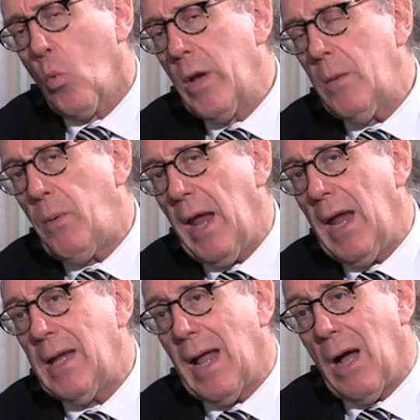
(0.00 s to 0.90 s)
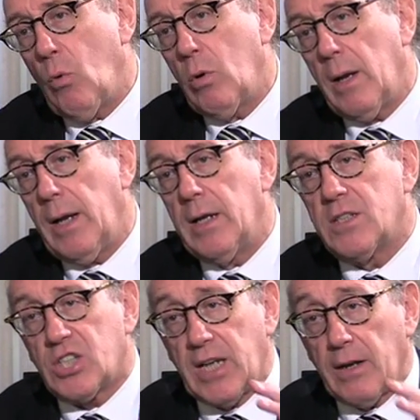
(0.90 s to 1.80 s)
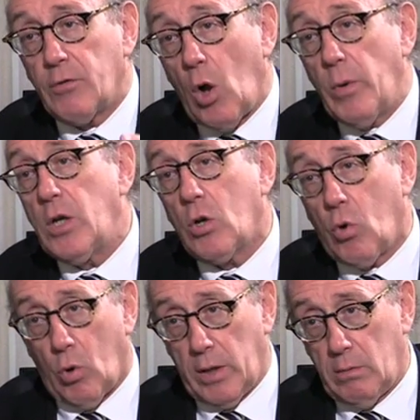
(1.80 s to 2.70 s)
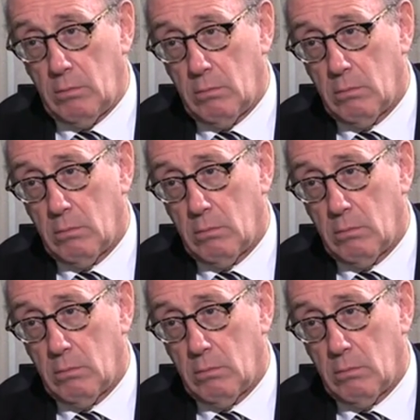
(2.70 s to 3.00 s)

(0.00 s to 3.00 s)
We paid out, instead of going to court,